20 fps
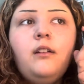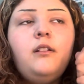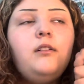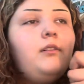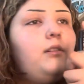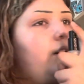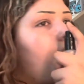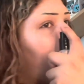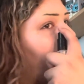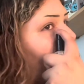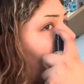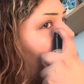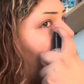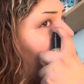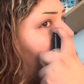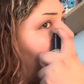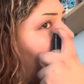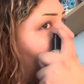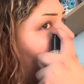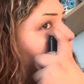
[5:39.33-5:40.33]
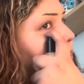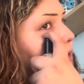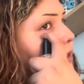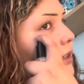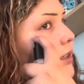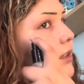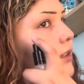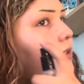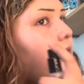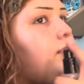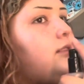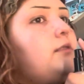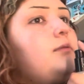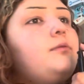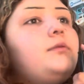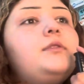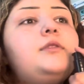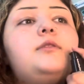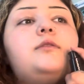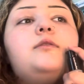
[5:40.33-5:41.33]
what I do is kind of just
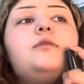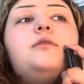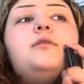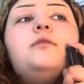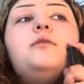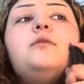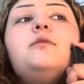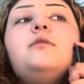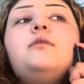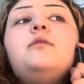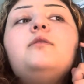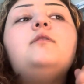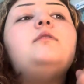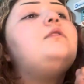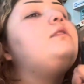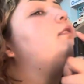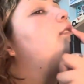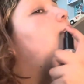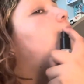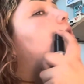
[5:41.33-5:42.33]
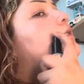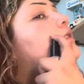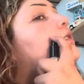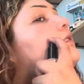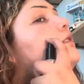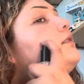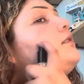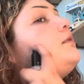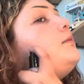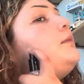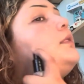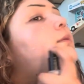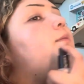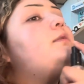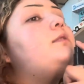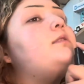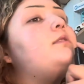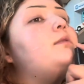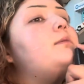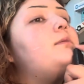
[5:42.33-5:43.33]
put this. Also might
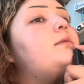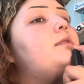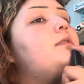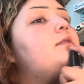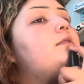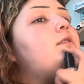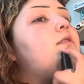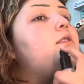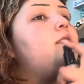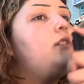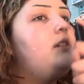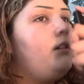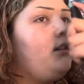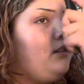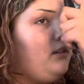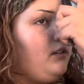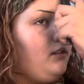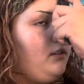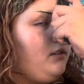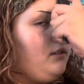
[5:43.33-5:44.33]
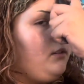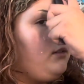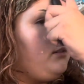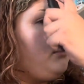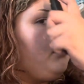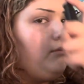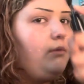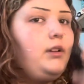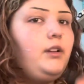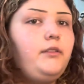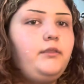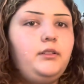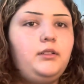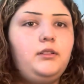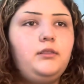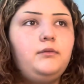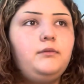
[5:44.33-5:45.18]
be too much, whatever.